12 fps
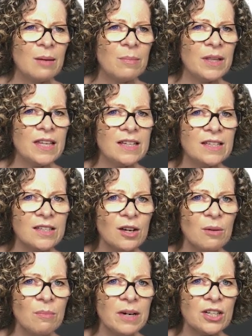But there's so
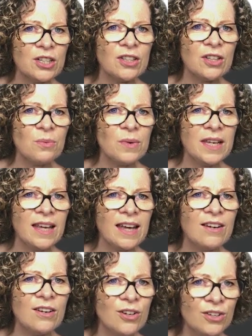much that we
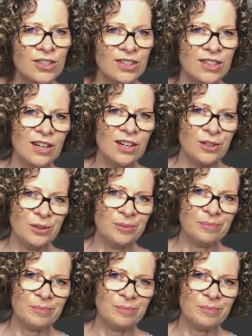cannot know.